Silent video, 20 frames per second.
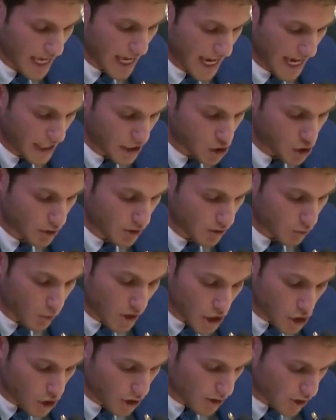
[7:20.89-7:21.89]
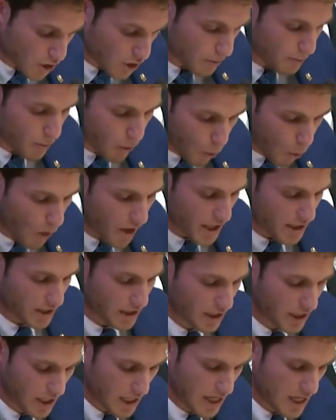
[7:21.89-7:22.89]
and we should
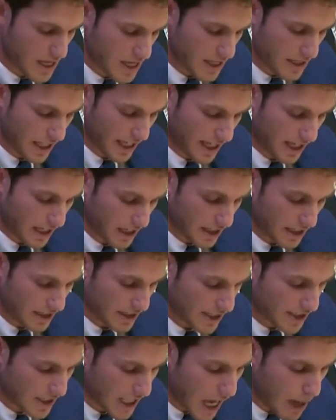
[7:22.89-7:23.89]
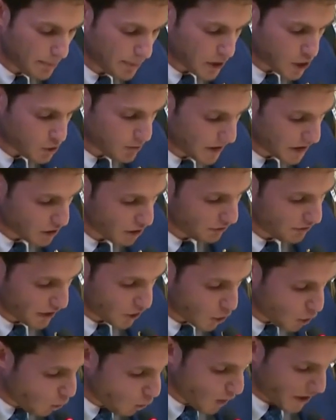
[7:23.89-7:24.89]
support the establishment of a
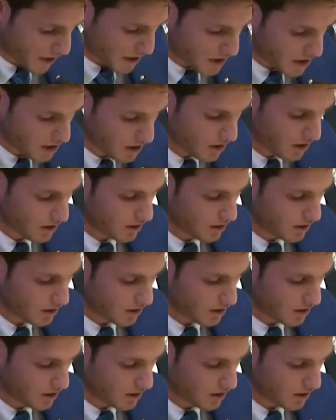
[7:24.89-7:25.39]
court